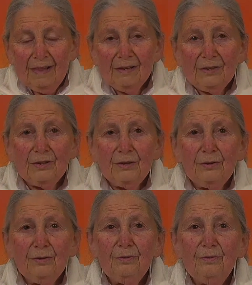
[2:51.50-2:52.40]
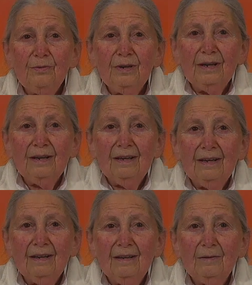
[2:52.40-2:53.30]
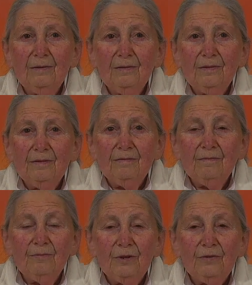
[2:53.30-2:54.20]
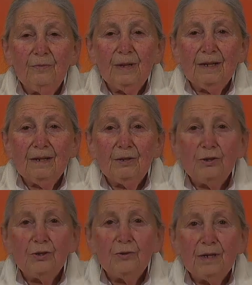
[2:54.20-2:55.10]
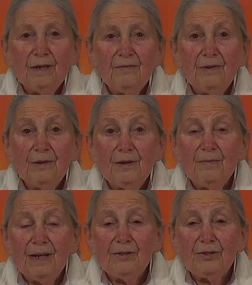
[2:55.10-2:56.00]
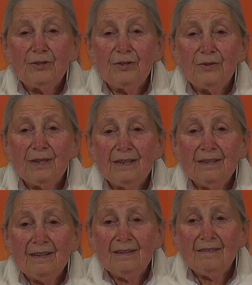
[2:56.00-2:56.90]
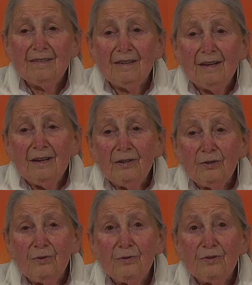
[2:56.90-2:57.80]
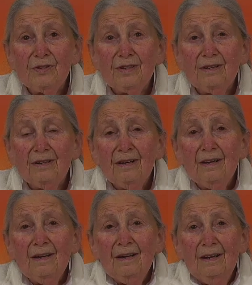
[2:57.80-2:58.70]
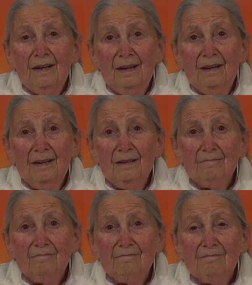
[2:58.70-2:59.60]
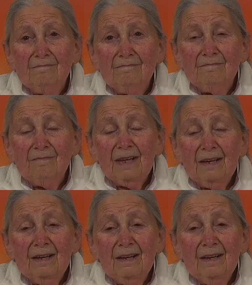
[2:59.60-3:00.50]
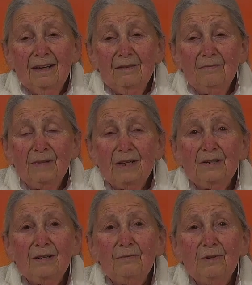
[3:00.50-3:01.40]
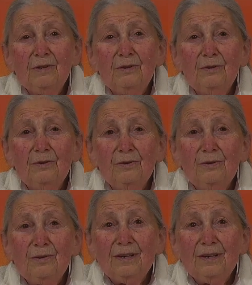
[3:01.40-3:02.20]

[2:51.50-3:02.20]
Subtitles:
So, we've been enjoying very much doing these talks and meeting with you,